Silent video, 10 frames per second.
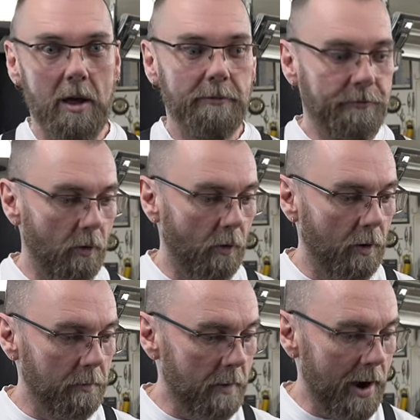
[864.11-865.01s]

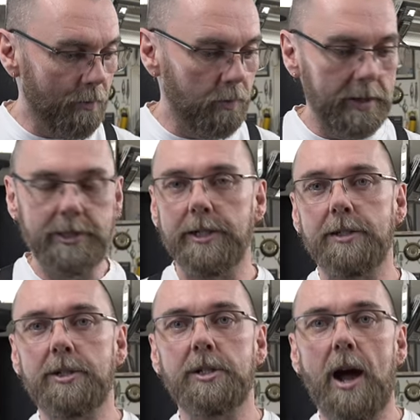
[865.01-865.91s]
for my
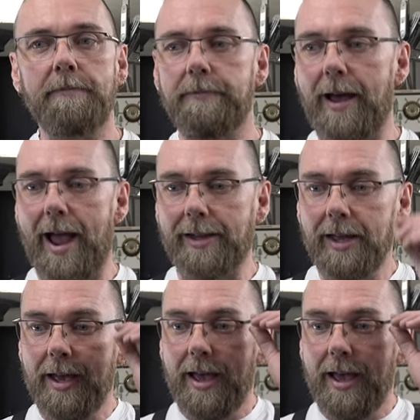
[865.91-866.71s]
Ridgid shop vac.